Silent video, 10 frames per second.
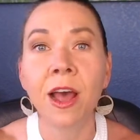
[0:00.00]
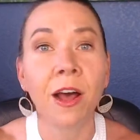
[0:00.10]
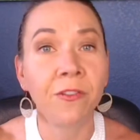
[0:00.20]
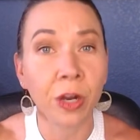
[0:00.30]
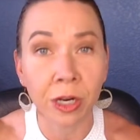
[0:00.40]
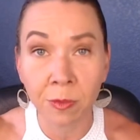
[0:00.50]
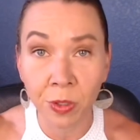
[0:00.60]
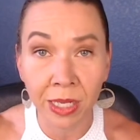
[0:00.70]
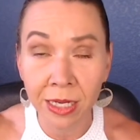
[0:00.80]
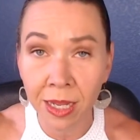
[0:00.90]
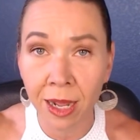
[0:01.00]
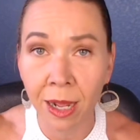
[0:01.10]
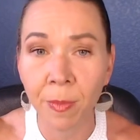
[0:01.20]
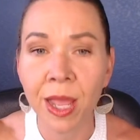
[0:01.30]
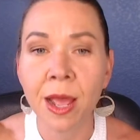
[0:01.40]
a variable
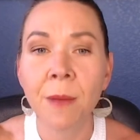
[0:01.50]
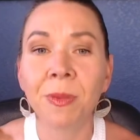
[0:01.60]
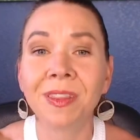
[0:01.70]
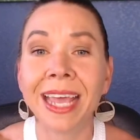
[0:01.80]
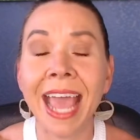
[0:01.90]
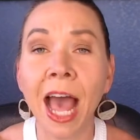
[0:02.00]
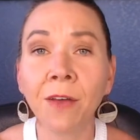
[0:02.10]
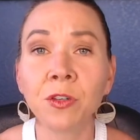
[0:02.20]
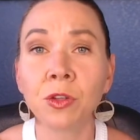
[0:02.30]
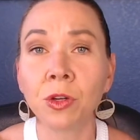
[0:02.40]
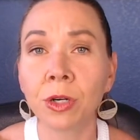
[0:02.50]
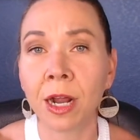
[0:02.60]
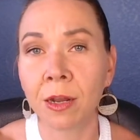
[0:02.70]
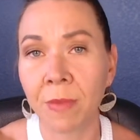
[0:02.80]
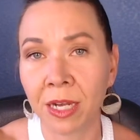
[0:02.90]
income, but they have to learn
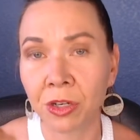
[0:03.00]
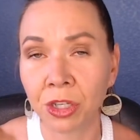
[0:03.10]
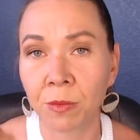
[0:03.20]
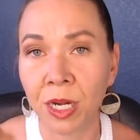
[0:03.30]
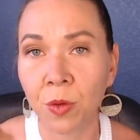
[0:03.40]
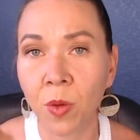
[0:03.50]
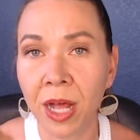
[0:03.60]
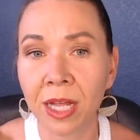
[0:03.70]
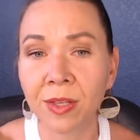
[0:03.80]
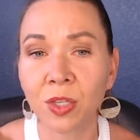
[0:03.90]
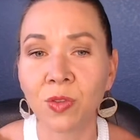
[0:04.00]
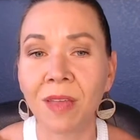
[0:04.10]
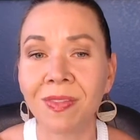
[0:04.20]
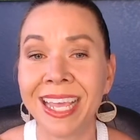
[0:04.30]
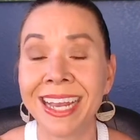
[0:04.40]
how to manage their money well so
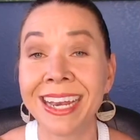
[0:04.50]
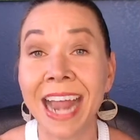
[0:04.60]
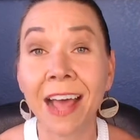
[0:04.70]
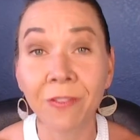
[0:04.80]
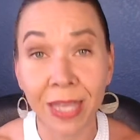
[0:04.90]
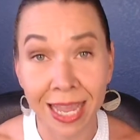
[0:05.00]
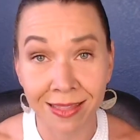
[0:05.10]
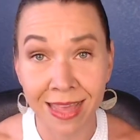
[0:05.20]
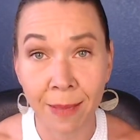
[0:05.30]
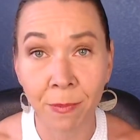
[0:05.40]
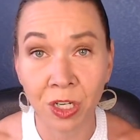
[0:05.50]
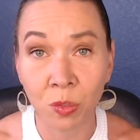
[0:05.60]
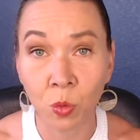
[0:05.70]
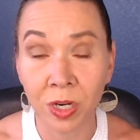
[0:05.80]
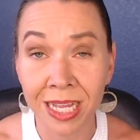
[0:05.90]
that they can navigate that much
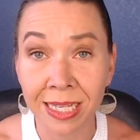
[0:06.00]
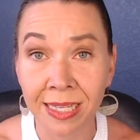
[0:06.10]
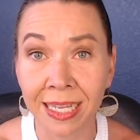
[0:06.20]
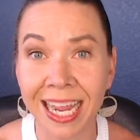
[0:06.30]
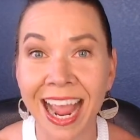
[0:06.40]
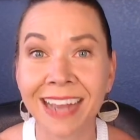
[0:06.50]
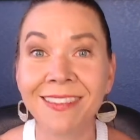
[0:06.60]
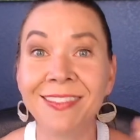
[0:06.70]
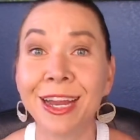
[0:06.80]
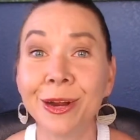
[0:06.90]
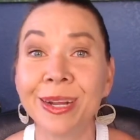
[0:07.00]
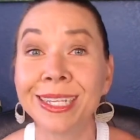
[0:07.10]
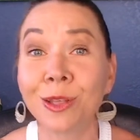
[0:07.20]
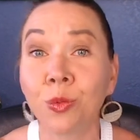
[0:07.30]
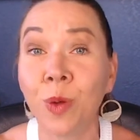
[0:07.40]
more easily. And there
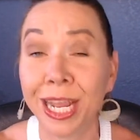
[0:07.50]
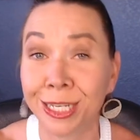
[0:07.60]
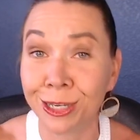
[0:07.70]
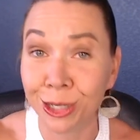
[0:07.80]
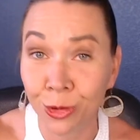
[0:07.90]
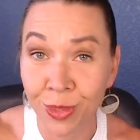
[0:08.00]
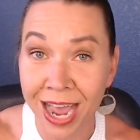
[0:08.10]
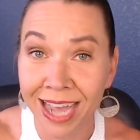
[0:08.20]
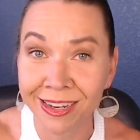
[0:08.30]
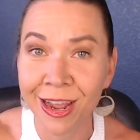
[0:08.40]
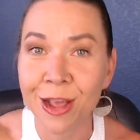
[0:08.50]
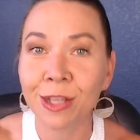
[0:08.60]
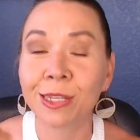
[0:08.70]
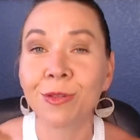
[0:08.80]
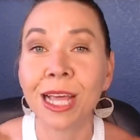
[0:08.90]
is a way to do that.
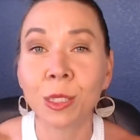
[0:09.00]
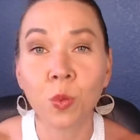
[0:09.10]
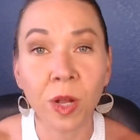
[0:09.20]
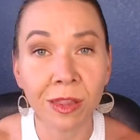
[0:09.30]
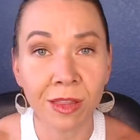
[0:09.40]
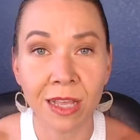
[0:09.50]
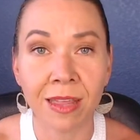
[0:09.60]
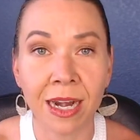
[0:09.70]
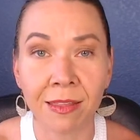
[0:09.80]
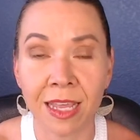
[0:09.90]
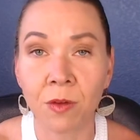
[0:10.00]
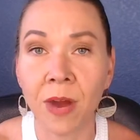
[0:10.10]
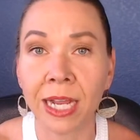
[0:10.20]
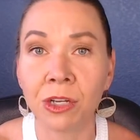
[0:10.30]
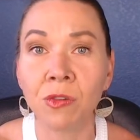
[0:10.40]
So that's one thing that I think,
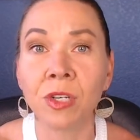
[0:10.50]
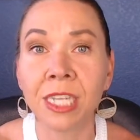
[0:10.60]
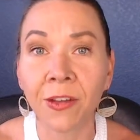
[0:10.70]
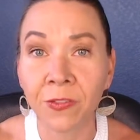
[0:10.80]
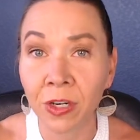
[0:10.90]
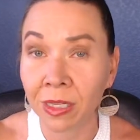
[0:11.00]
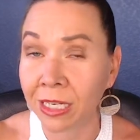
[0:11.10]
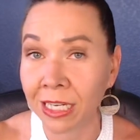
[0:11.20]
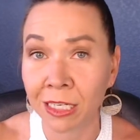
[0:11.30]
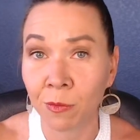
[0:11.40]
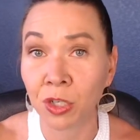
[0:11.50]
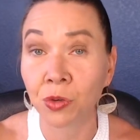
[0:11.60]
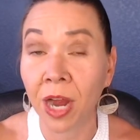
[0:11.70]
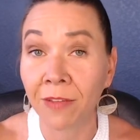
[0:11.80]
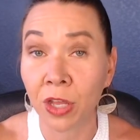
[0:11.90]
Ryan, you definitely need to be
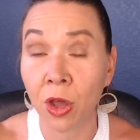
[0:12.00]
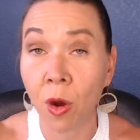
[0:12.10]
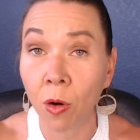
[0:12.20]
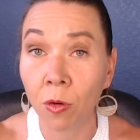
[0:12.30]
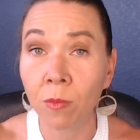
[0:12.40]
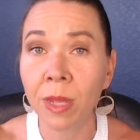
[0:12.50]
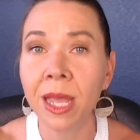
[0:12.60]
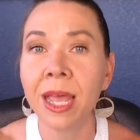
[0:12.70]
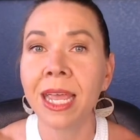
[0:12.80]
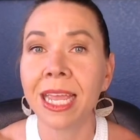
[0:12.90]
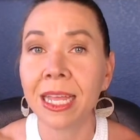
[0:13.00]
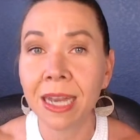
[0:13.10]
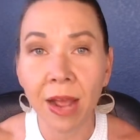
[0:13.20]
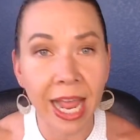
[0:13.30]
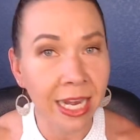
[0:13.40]
driving home in
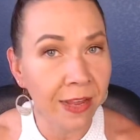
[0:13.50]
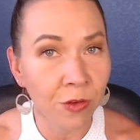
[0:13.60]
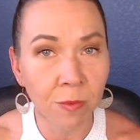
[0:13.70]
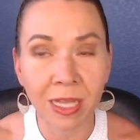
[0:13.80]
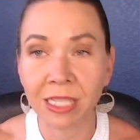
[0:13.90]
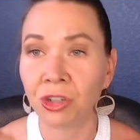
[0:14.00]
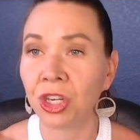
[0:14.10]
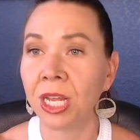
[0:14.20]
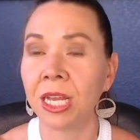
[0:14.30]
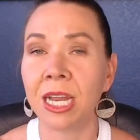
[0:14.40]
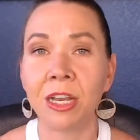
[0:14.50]
any of your messaging, in